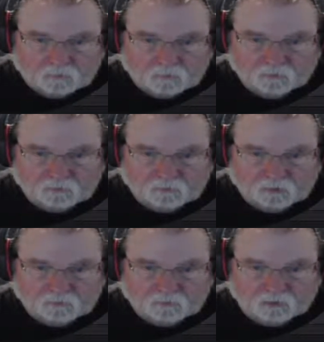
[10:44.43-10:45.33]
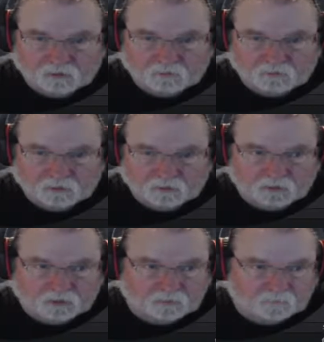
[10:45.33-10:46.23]
I only change the color so I can
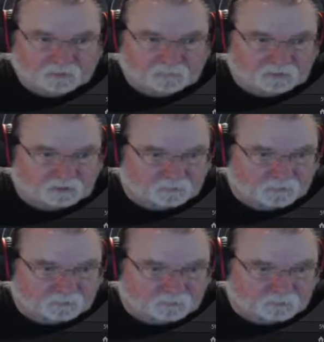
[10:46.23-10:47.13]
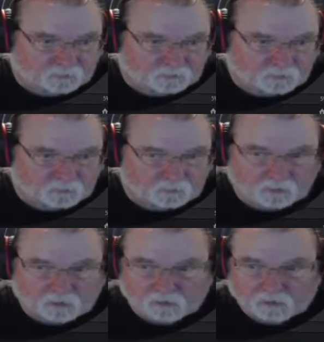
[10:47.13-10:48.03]
kind of maybe keep up with what's going
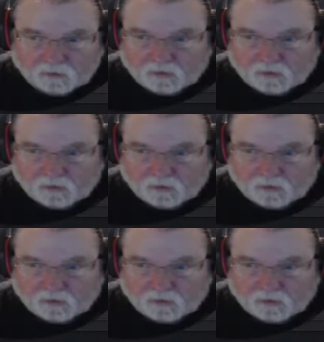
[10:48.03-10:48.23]
on.